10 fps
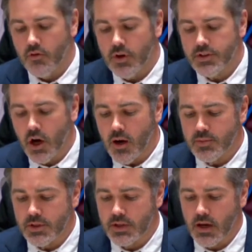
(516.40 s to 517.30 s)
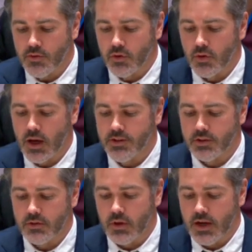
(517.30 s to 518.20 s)
3 times this Council
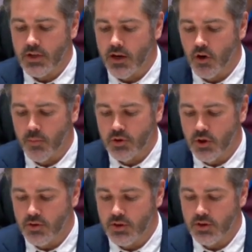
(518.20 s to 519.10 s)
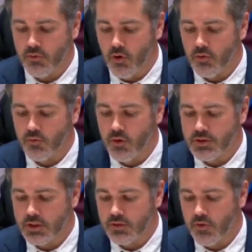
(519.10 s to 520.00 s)
has had an opportunity to vote for the
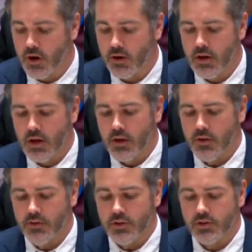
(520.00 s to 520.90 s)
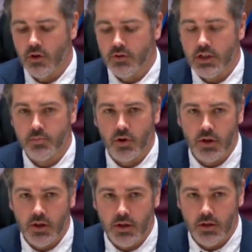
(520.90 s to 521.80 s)
ceasefire that is so
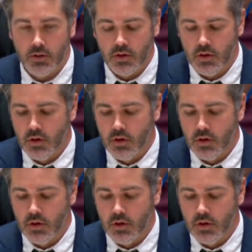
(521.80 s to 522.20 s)
desperately needed,